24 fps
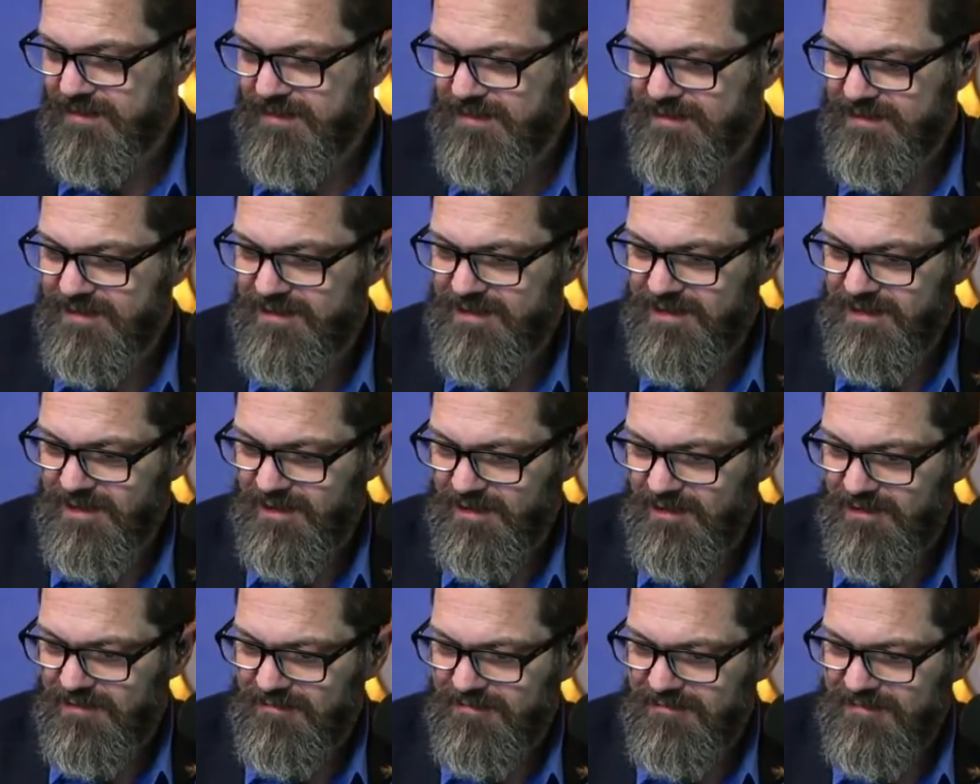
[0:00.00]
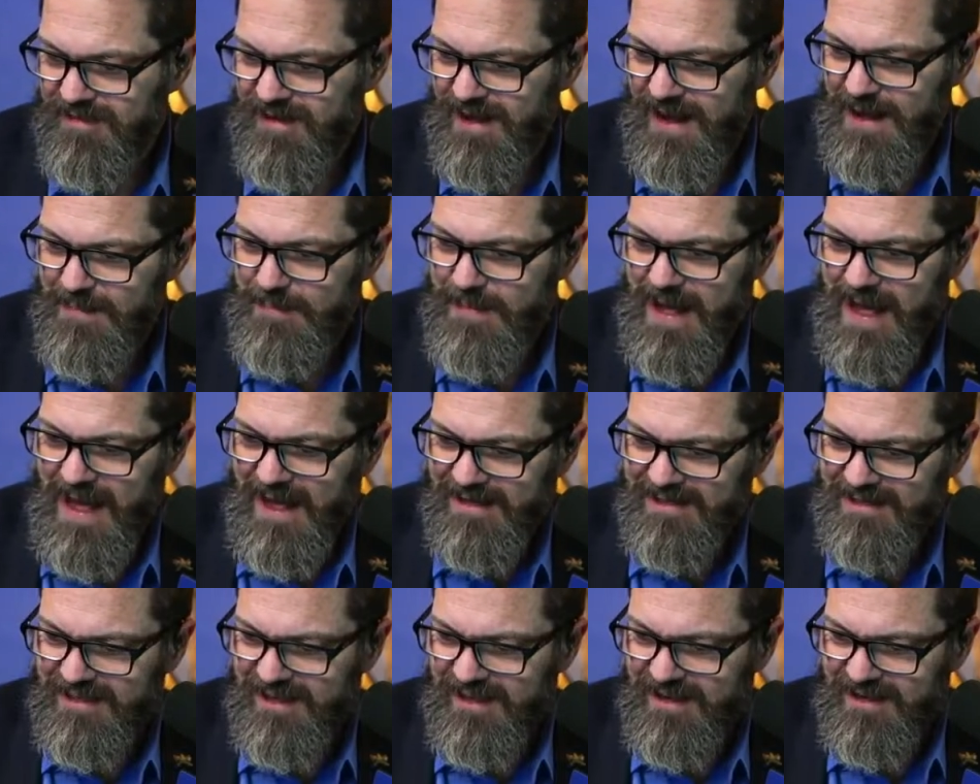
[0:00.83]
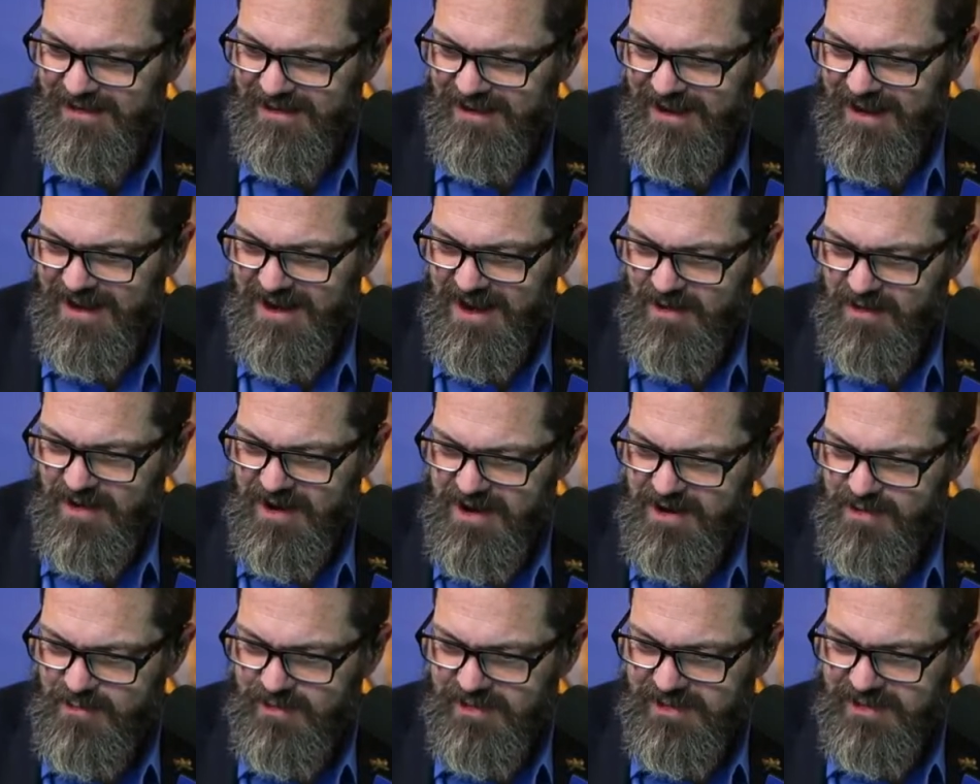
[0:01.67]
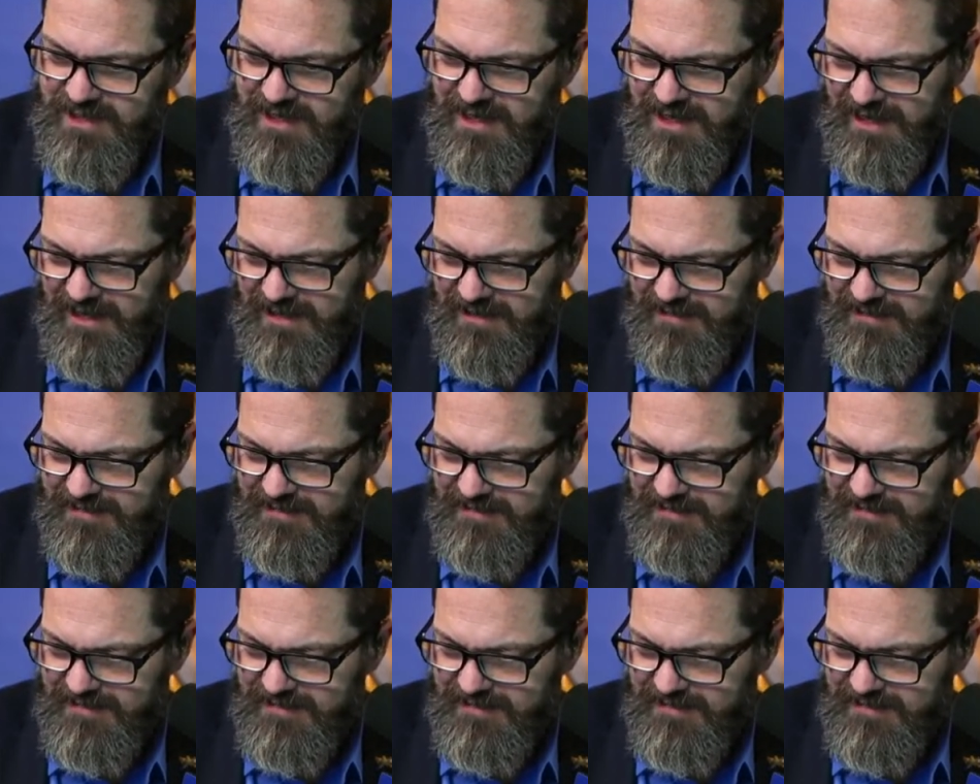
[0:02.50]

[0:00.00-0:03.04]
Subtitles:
So I passed it and now I know what's in it.